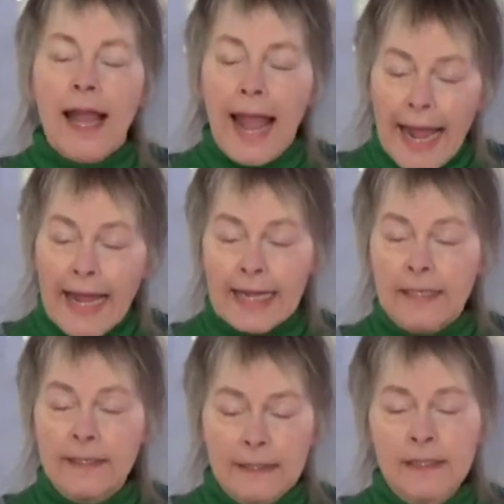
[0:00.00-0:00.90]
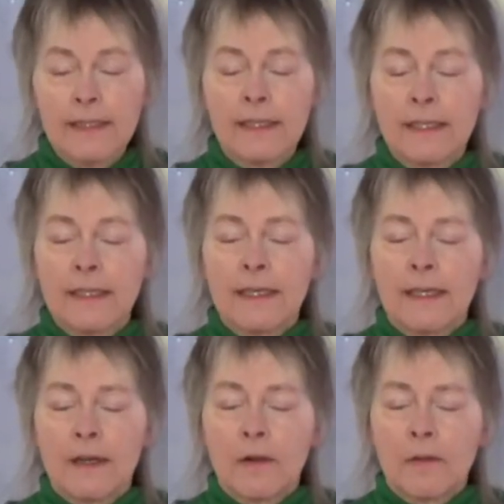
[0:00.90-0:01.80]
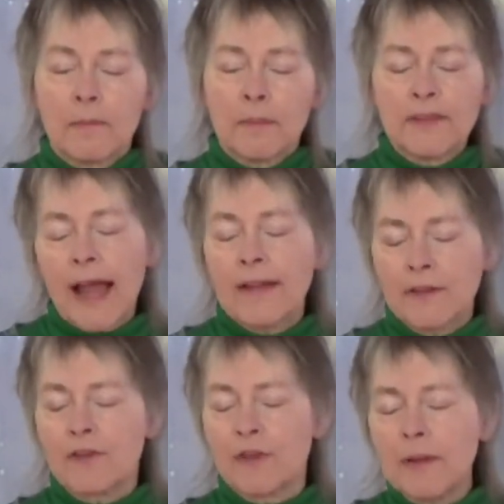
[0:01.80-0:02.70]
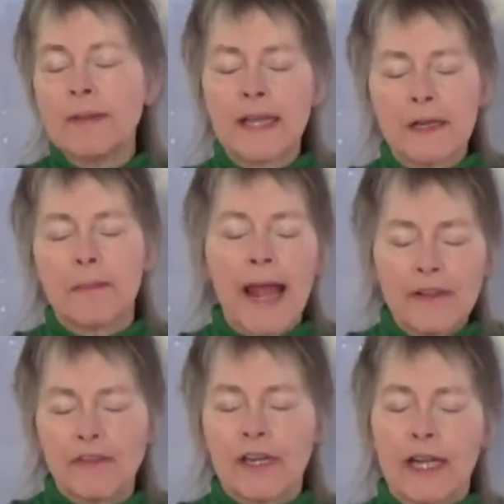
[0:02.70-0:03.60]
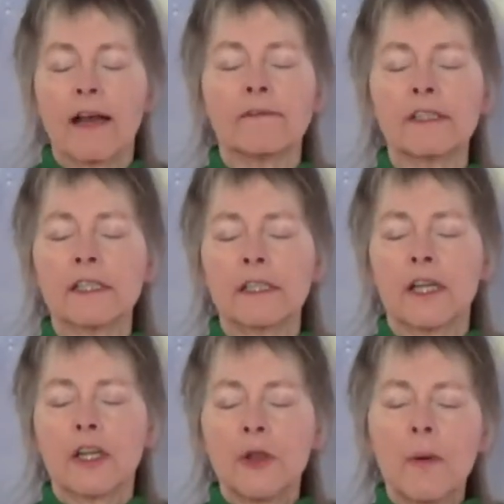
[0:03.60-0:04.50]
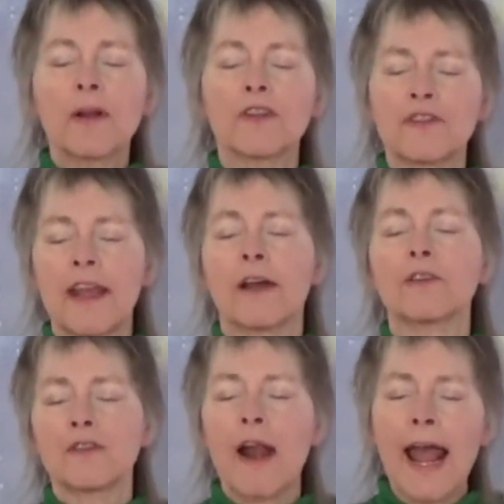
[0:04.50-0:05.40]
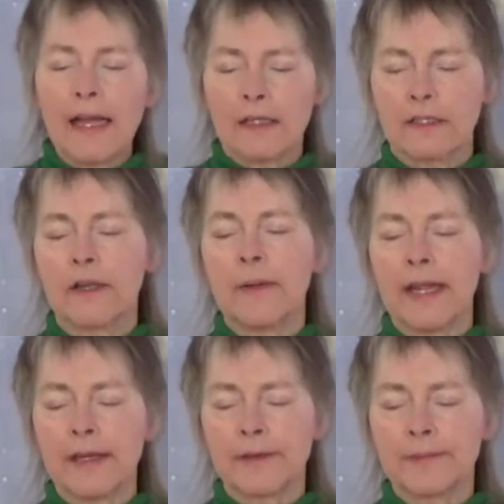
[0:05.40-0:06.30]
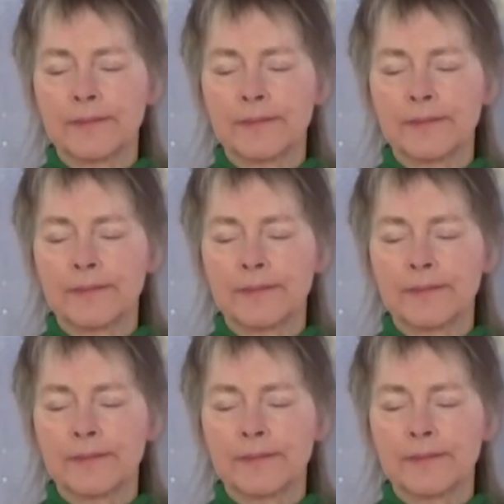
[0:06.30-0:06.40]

And besides the dreaming and imagining of it, you want to stay on track to it.